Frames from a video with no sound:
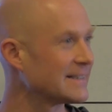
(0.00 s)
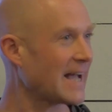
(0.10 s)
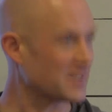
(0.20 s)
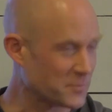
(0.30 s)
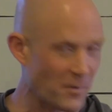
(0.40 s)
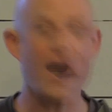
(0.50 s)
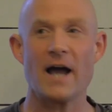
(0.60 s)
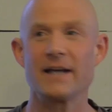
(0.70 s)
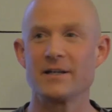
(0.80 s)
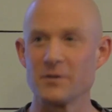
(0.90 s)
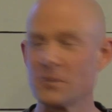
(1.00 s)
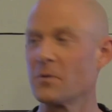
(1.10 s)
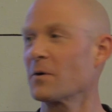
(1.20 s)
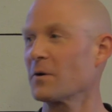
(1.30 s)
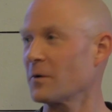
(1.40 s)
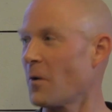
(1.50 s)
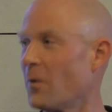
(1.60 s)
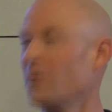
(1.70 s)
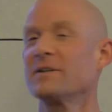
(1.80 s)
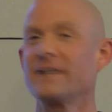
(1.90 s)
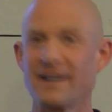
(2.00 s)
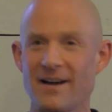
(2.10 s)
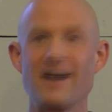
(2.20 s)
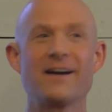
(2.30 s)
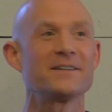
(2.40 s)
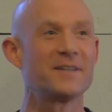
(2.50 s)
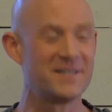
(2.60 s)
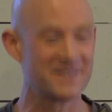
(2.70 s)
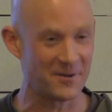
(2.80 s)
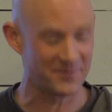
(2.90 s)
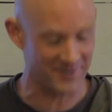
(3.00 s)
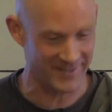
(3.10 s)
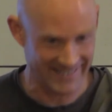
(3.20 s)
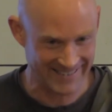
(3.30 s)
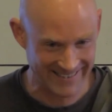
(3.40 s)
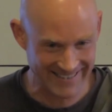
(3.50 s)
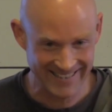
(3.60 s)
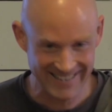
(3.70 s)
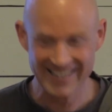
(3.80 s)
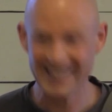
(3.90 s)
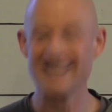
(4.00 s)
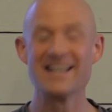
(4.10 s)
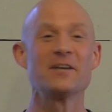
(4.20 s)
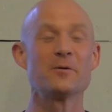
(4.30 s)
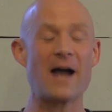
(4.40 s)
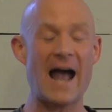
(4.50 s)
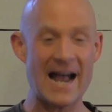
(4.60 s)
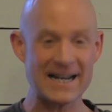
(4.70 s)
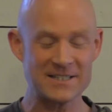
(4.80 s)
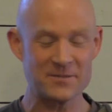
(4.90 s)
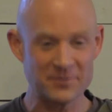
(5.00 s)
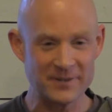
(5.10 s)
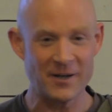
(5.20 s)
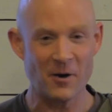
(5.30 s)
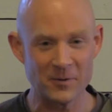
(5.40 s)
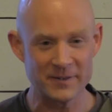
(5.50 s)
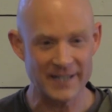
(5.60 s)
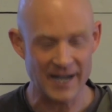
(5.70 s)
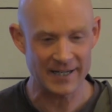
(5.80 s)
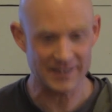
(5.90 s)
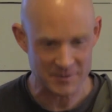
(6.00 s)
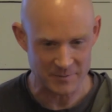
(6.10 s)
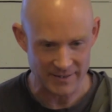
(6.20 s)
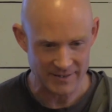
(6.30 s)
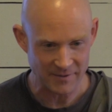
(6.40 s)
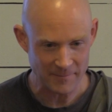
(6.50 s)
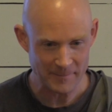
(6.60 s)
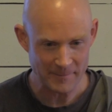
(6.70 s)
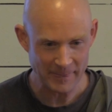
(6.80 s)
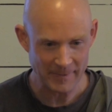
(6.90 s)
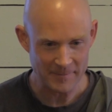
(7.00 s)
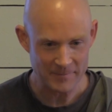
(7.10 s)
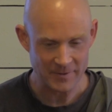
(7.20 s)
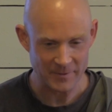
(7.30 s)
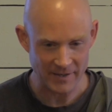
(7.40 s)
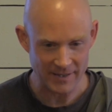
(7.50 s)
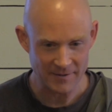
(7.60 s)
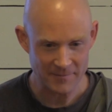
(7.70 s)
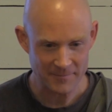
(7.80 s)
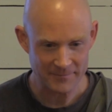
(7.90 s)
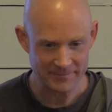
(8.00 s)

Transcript: That's why. You're holding on to suffering. You're actively holding on to it. Okay?